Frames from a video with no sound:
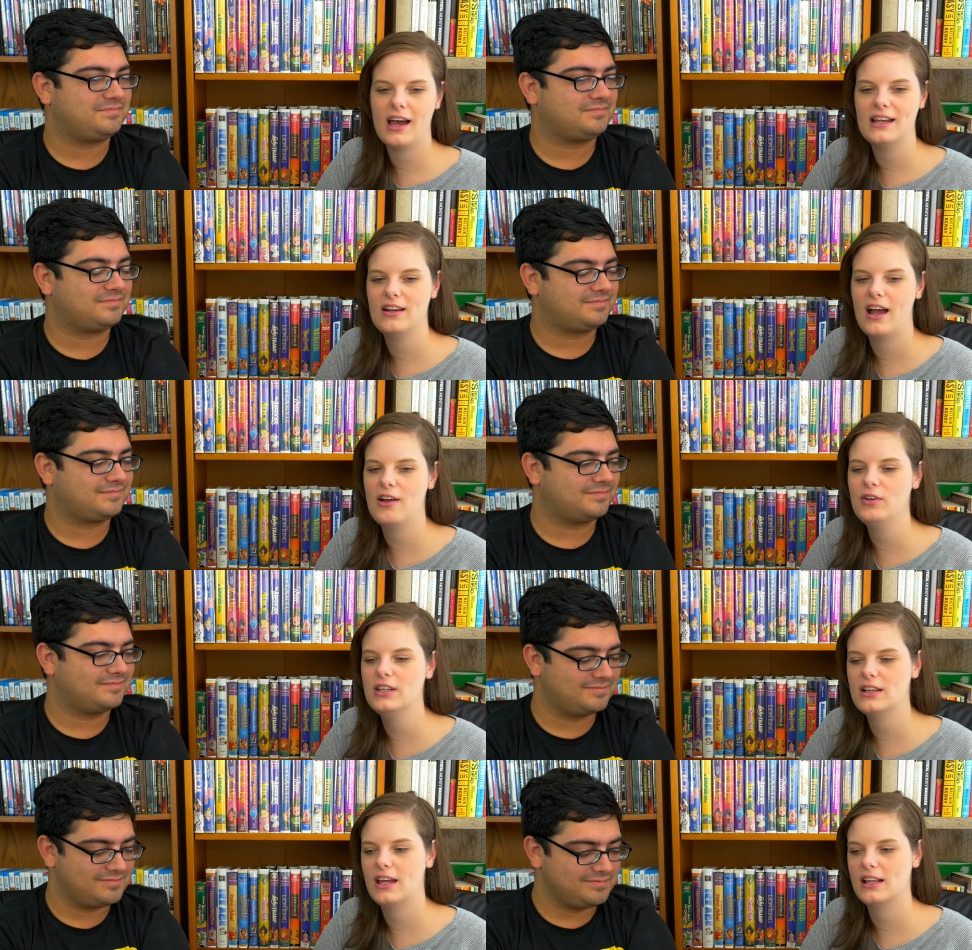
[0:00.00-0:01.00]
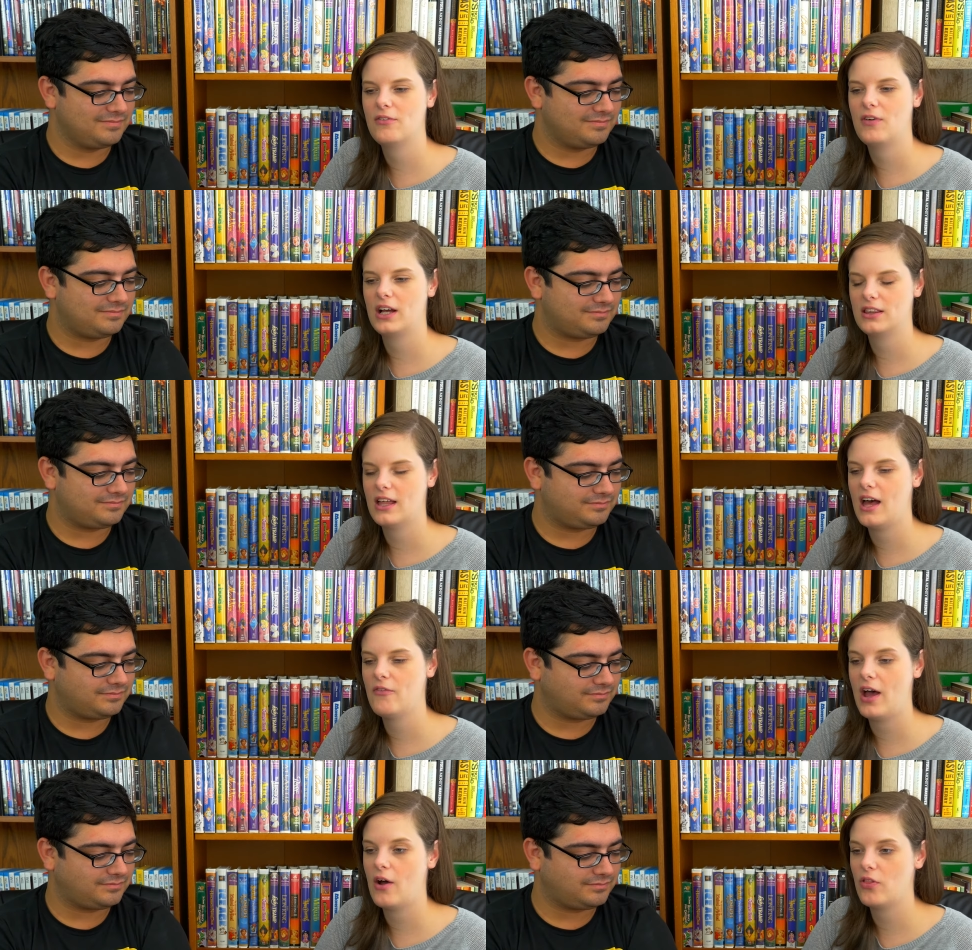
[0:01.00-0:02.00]
Speaker 1: I didn't. I really didn't like the fact that of
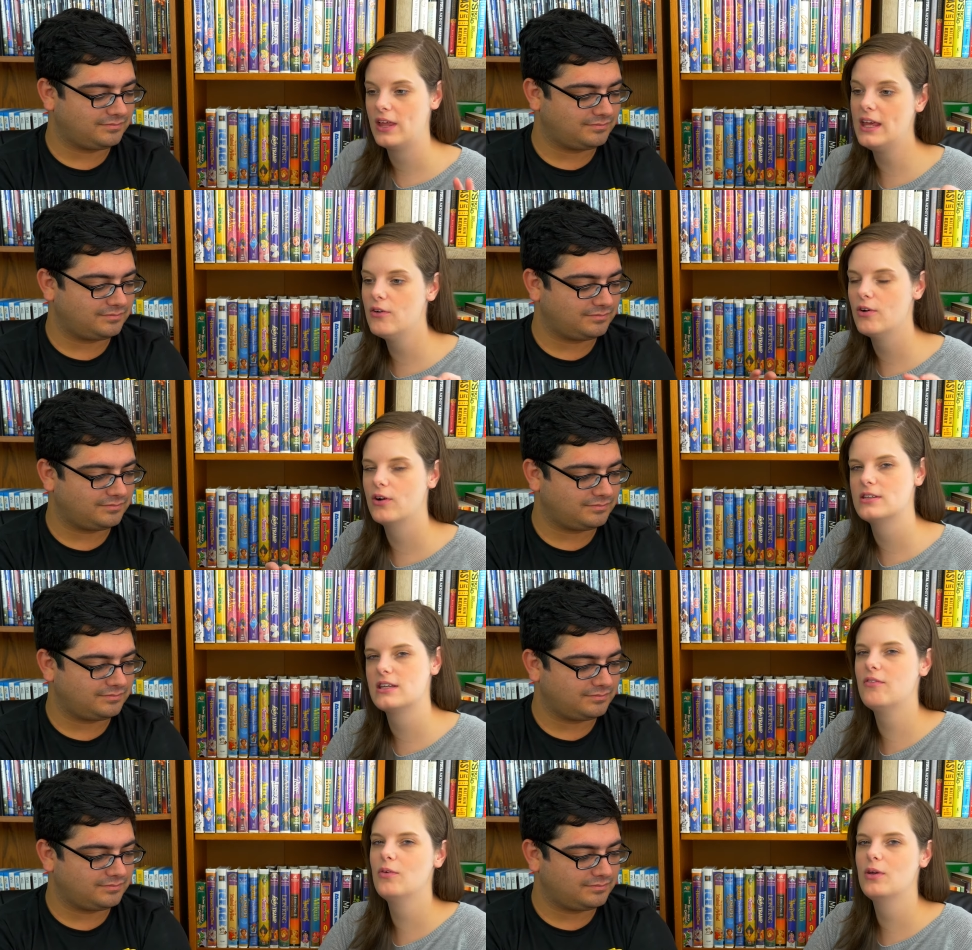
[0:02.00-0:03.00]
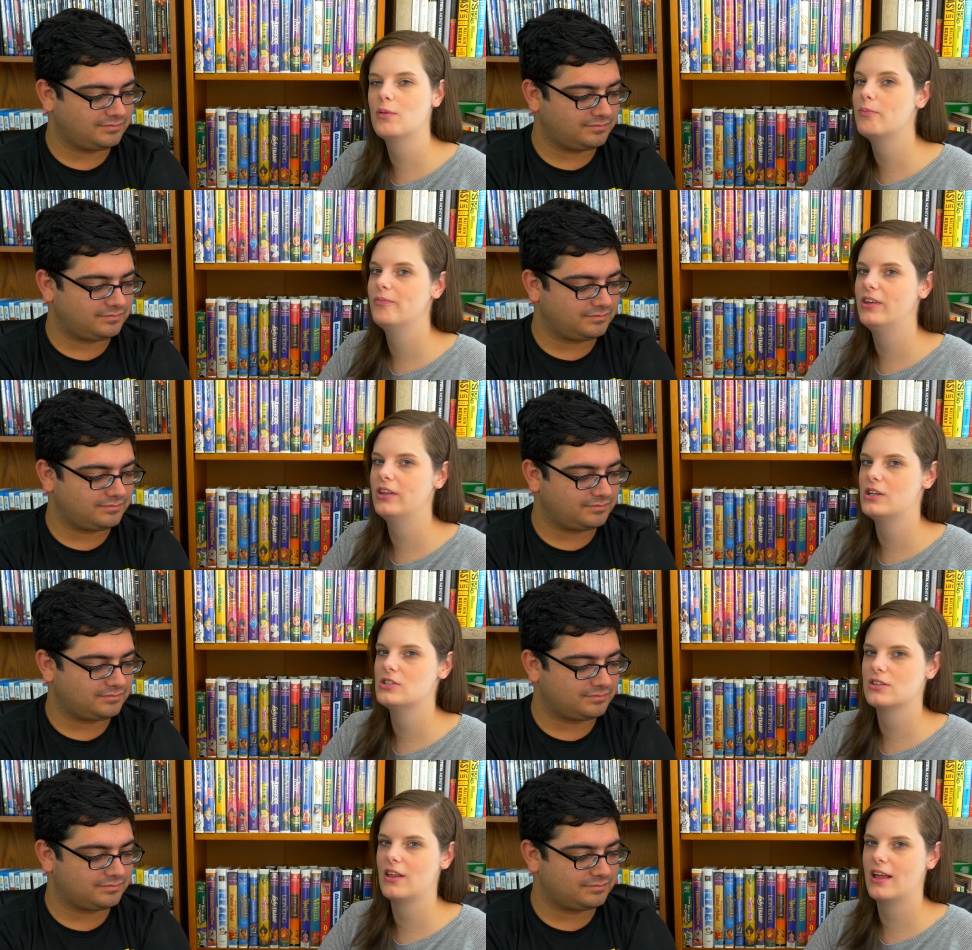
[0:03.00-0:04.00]
how the hero, because everyone in the village
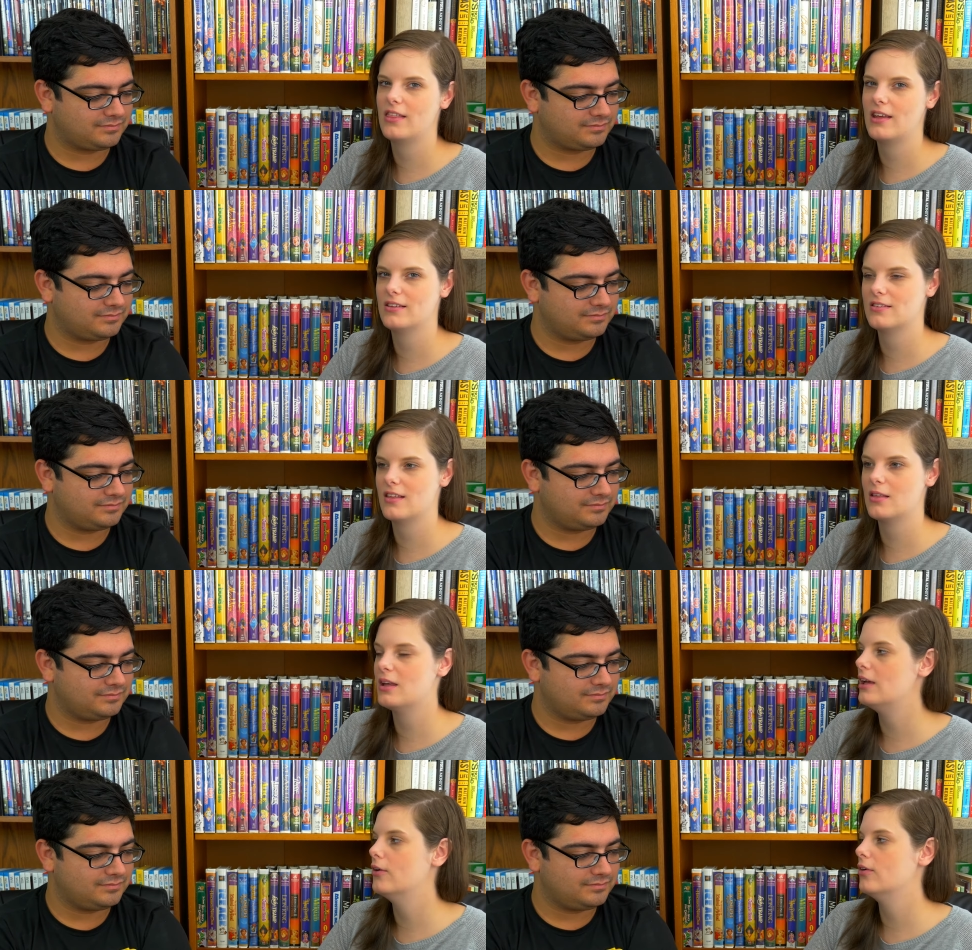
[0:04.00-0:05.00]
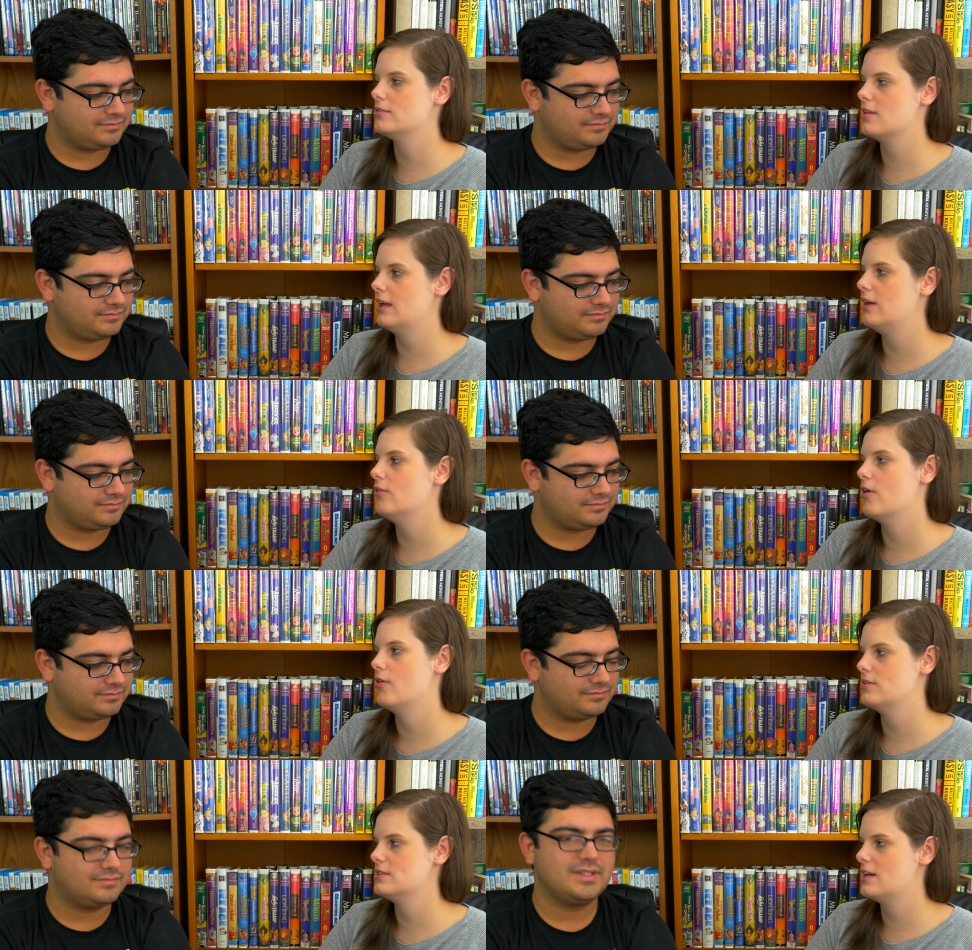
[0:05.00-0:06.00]
like thinks that the eagle is the hero
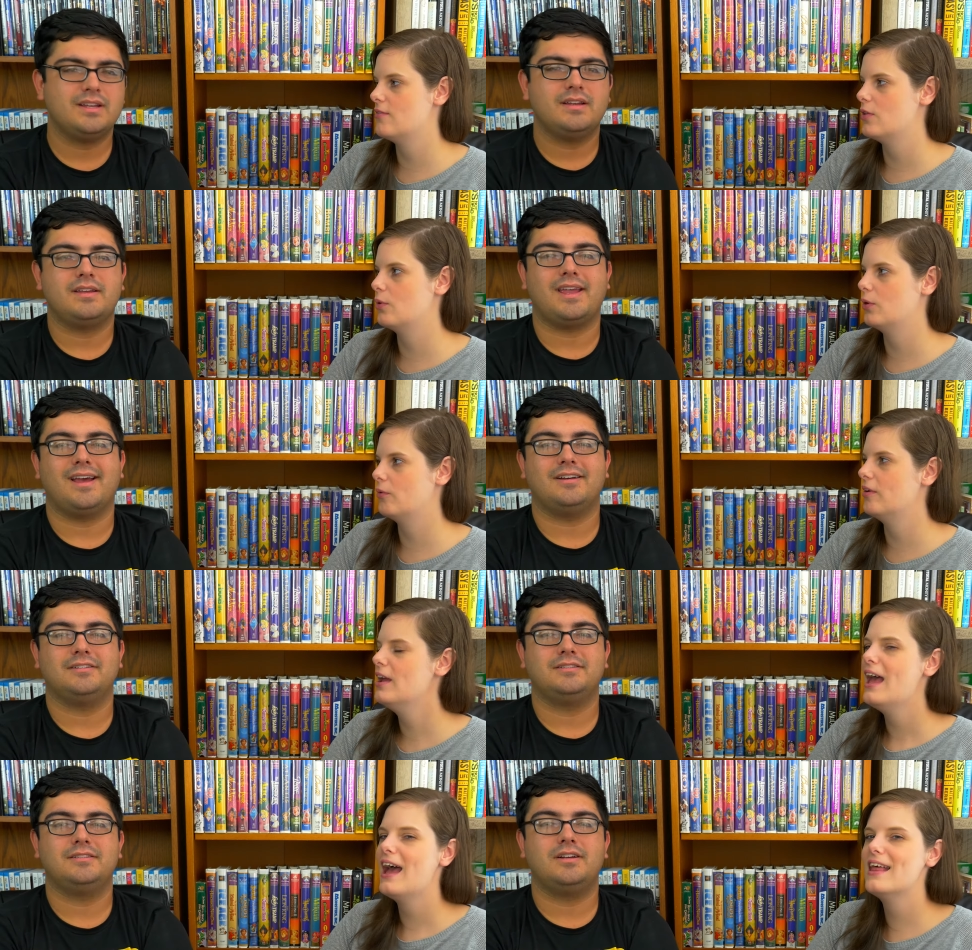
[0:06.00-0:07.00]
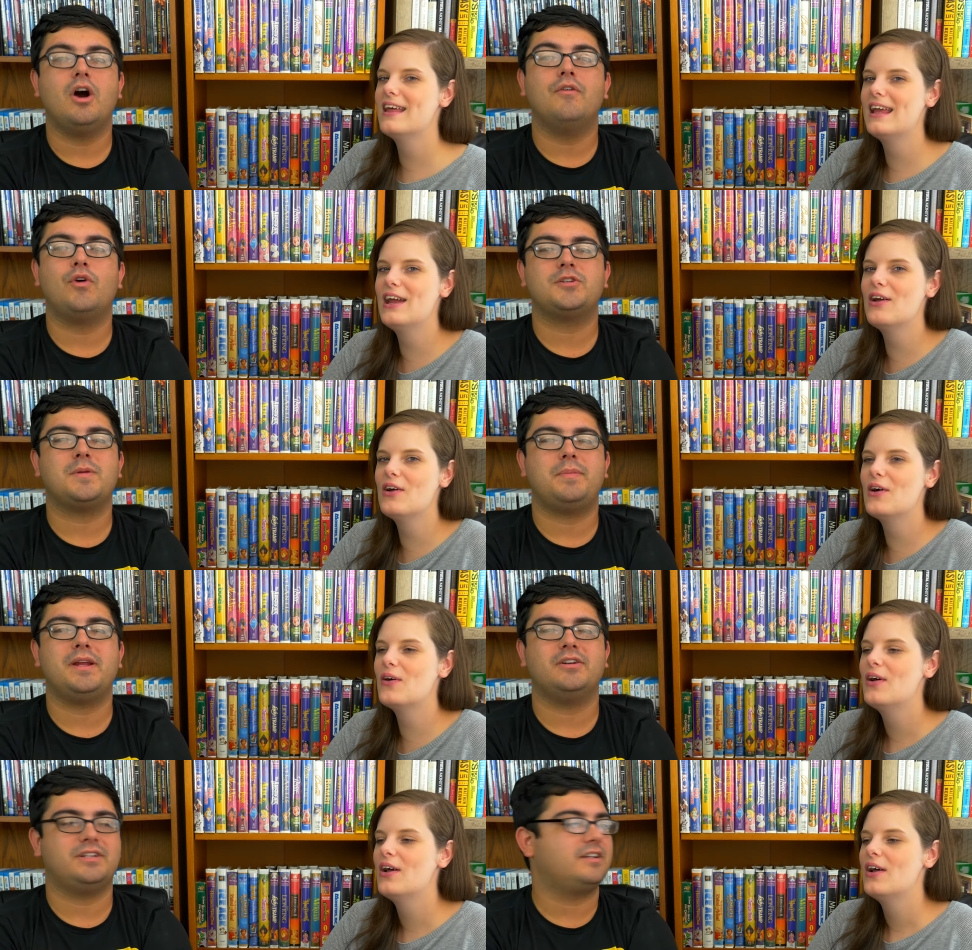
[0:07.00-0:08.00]
and the savior of the world. Yeah. And oh, hero, voiced by
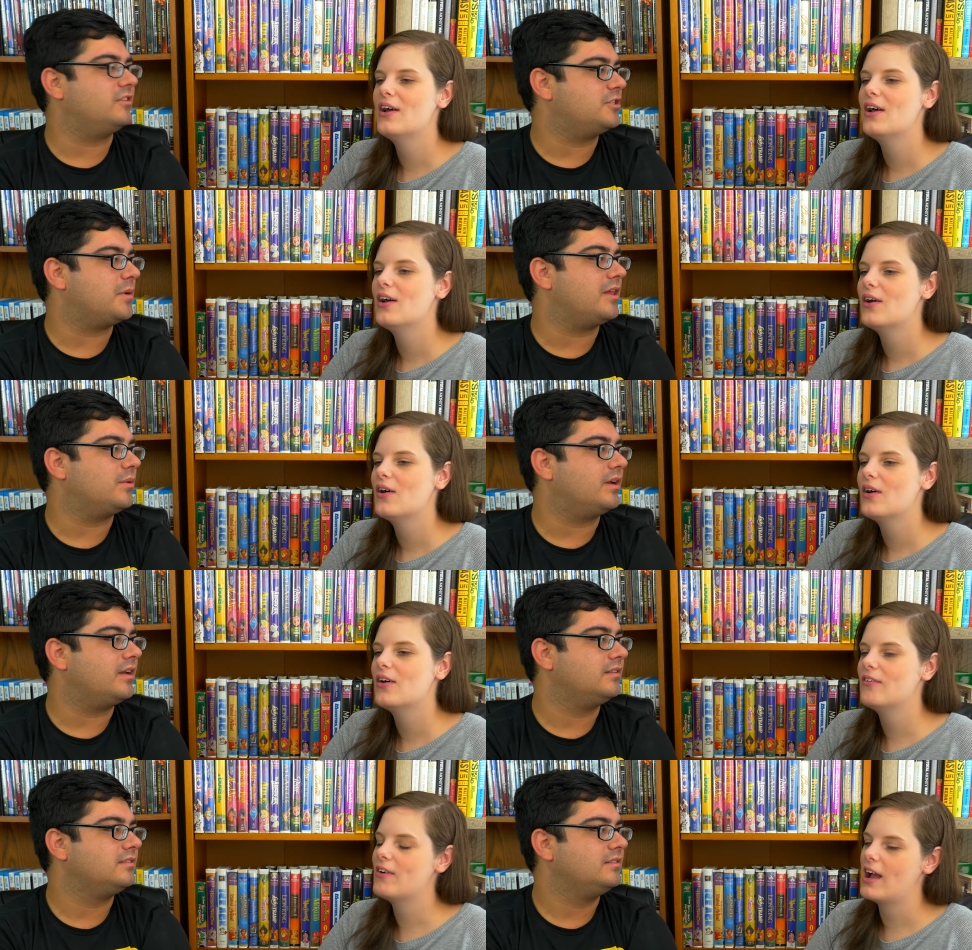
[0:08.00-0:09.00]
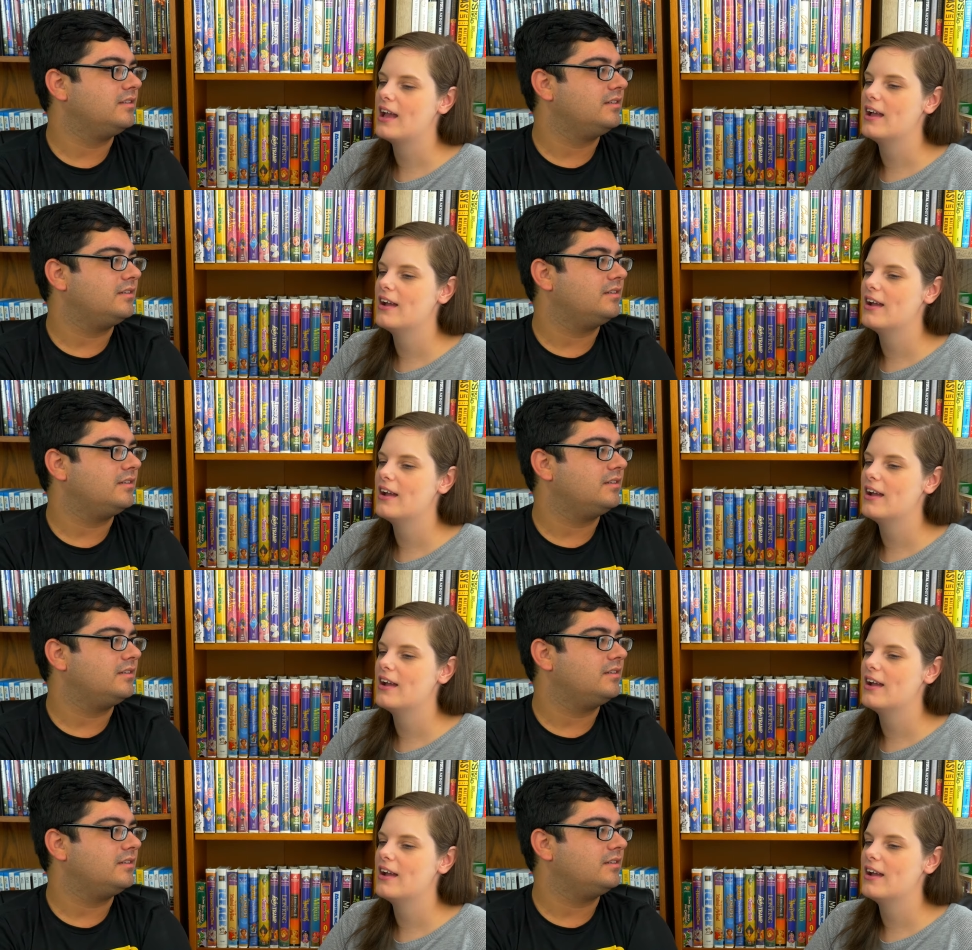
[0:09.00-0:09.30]
Peter Dinklage, by the way. Right.